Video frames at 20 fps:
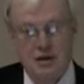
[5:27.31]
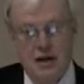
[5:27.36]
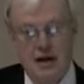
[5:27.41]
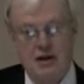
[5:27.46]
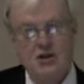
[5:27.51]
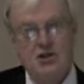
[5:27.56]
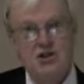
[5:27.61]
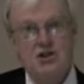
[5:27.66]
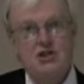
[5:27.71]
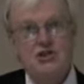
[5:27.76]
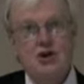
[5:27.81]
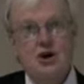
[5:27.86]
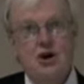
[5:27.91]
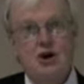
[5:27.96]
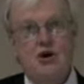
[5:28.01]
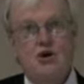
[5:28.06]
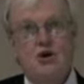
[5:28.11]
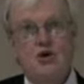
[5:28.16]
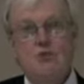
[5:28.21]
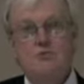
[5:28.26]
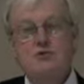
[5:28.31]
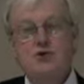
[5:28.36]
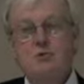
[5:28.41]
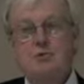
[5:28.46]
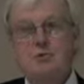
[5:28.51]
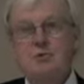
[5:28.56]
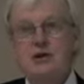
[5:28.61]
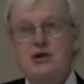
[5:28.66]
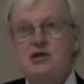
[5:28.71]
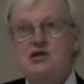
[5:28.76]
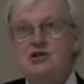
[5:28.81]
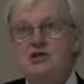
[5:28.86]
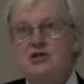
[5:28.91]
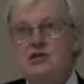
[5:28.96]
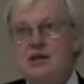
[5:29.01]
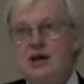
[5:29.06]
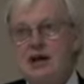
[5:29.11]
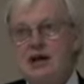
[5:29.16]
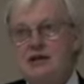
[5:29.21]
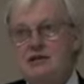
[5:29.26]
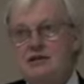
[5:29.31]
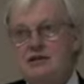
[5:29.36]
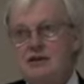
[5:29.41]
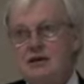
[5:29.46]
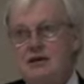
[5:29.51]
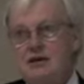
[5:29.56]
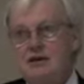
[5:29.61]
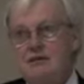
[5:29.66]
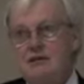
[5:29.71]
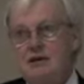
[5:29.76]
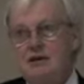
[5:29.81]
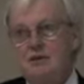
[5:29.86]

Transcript: Energy Star Homes, OPPD just got uh,